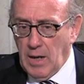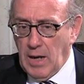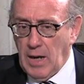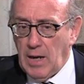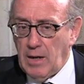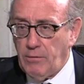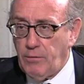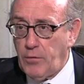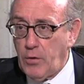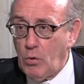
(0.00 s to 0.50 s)

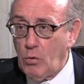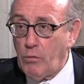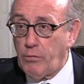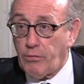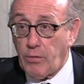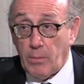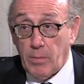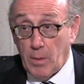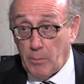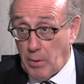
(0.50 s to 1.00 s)
a view
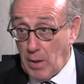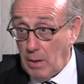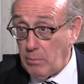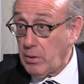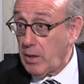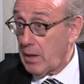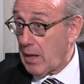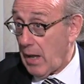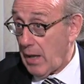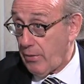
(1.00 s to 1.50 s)
from the
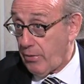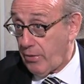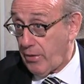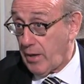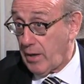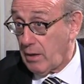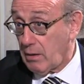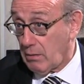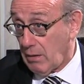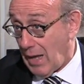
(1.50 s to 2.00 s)
public, I
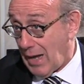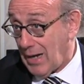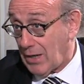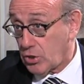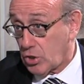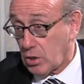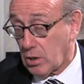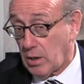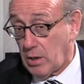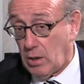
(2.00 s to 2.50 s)
think,
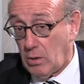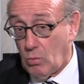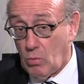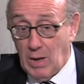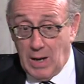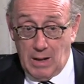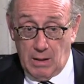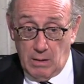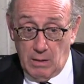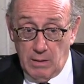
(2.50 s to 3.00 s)
largely,
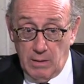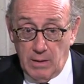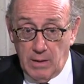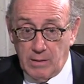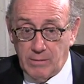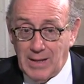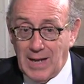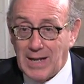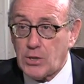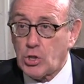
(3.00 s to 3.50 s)
well,
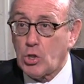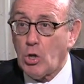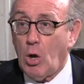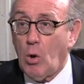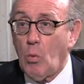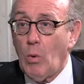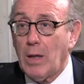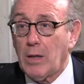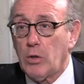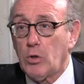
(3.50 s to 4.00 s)
that's
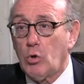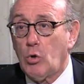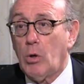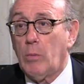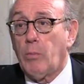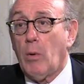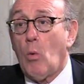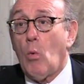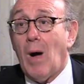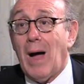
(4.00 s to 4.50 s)
all well and
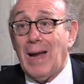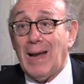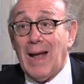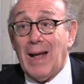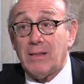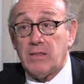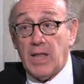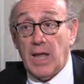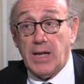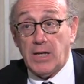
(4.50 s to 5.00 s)
good, but why
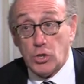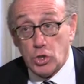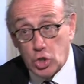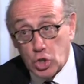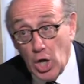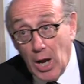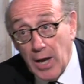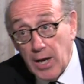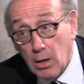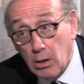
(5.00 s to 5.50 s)
aren't they in
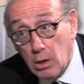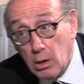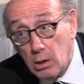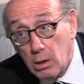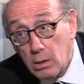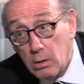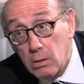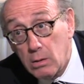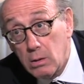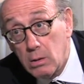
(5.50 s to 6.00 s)

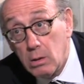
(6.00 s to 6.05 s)
jail?